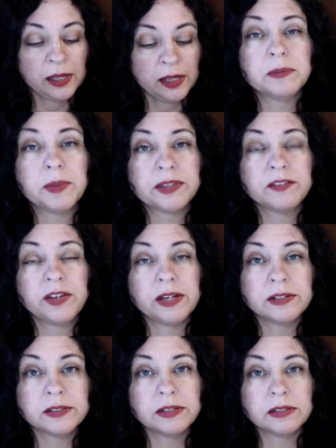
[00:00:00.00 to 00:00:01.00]
But the
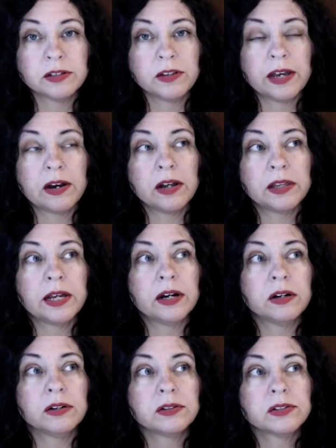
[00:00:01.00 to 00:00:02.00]
fantasies are there, and
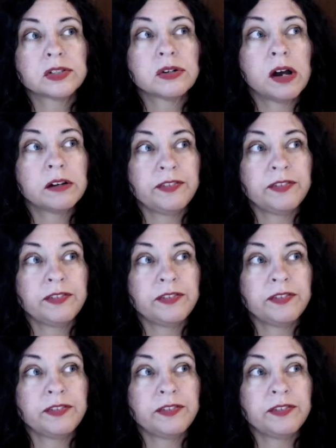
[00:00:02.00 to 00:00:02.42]
they're strong